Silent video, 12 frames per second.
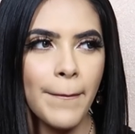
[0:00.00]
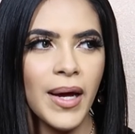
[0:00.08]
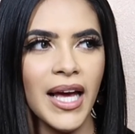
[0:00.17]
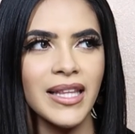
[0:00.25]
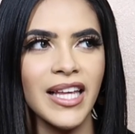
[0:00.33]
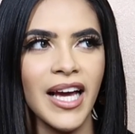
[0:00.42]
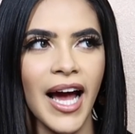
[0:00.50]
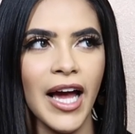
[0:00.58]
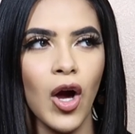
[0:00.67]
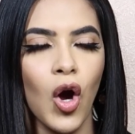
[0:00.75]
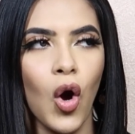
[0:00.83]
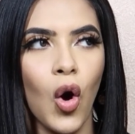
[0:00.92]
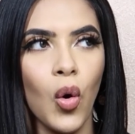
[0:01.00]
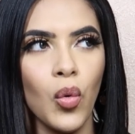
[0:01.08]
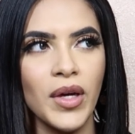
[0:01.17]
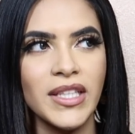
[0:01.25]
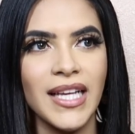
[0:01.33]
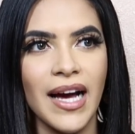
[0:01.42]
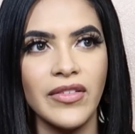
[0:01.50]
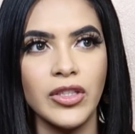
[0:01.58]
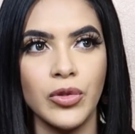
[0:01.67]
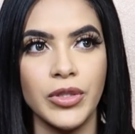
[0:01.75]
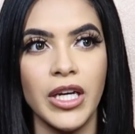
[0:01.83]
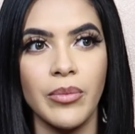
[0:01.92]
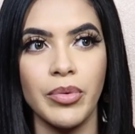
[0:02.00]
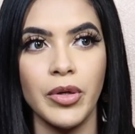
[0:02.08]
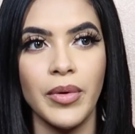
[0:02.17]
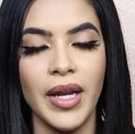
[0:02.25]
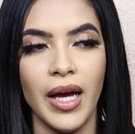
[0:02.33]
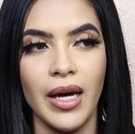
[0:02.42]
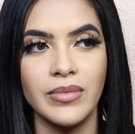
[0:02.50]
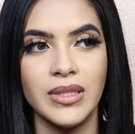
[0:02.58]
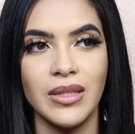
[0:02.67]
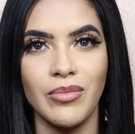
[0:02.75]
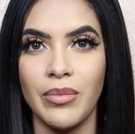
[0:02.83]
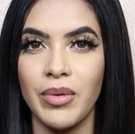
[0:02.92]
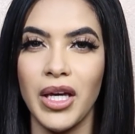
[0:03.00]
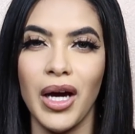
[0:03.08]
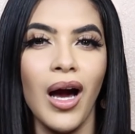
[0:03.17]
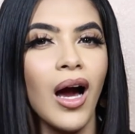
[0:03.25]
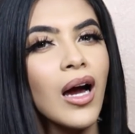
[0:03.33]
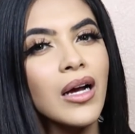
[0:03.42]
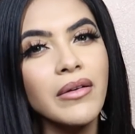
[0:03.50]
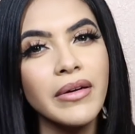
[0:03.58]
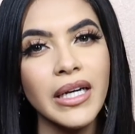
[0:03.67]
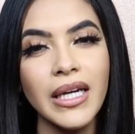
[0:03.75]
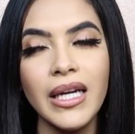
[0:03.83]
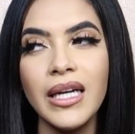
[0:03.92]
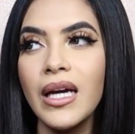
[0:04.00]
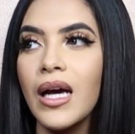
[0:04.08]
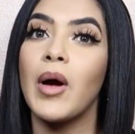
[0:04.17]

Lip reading: But I think I always have a short temper when it comes to me being hungry,